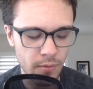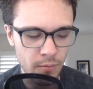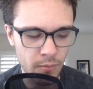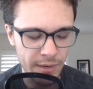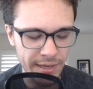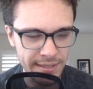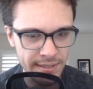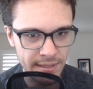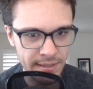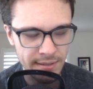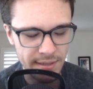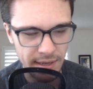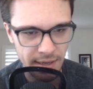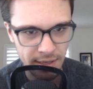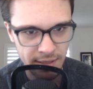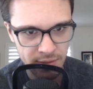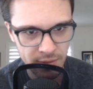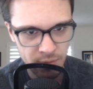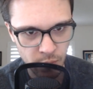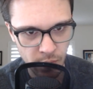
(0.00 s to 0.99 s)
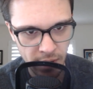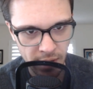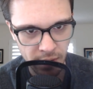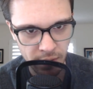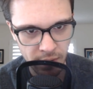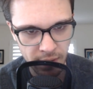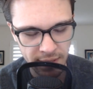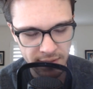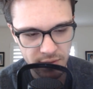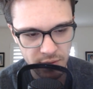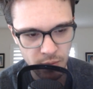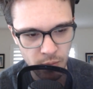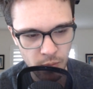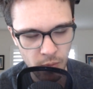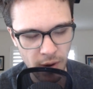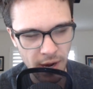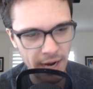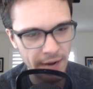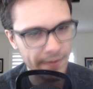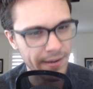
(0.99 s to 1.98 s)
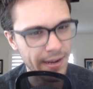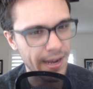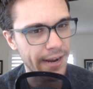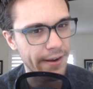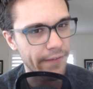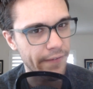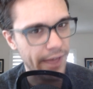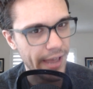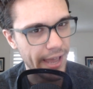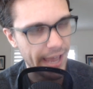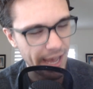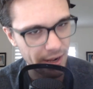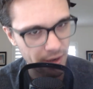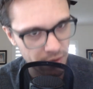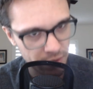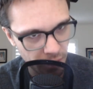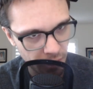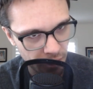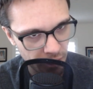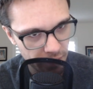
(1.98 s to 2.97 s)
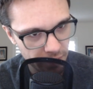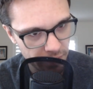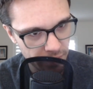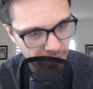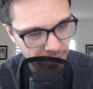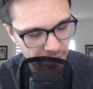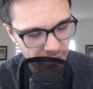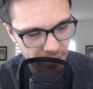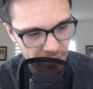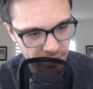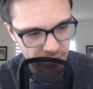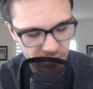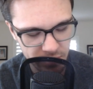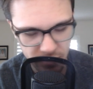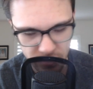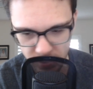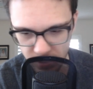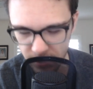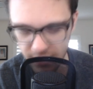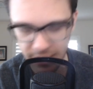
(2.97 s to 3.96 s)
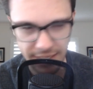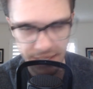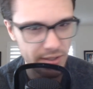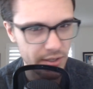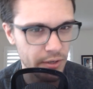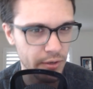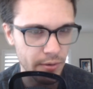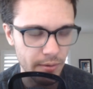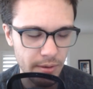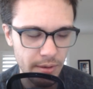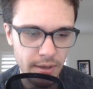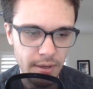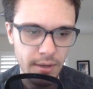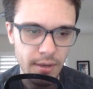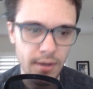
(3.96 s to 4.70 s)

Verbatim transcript: reasons as well as to why I've kind of held off about it as like two.